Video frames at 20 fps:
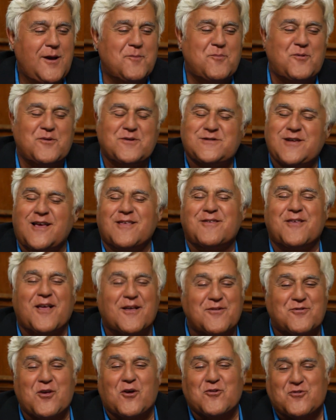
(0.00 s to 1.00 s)
But it just
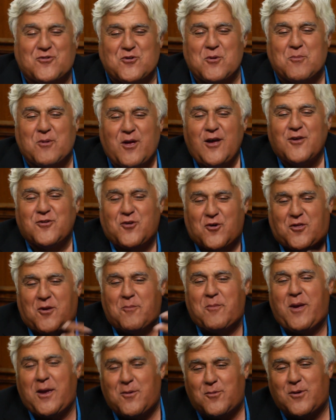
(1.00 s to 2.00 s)
it's so stupid. So to me,